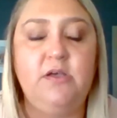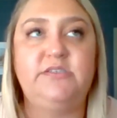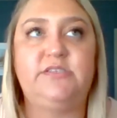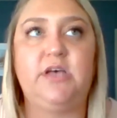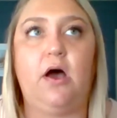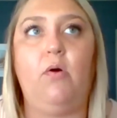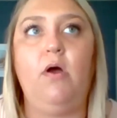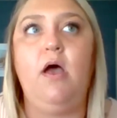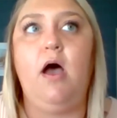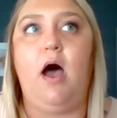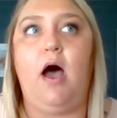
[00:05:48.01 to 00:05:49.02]
So,
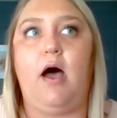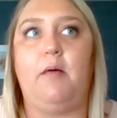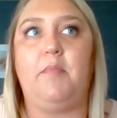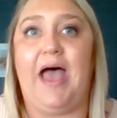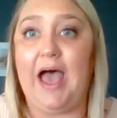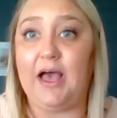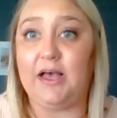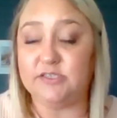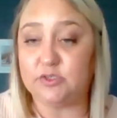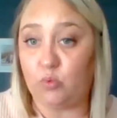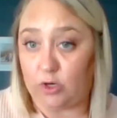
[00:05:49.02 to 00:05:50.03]

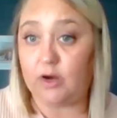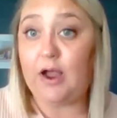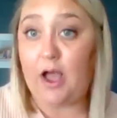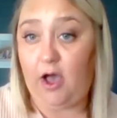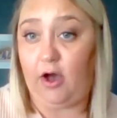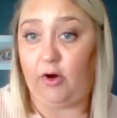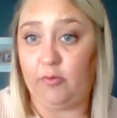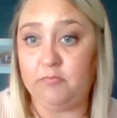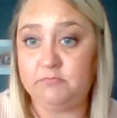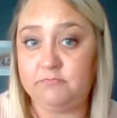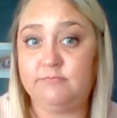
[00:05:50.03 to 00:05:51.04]
as we're at
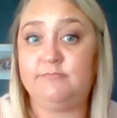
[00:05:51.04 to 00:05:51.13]
home,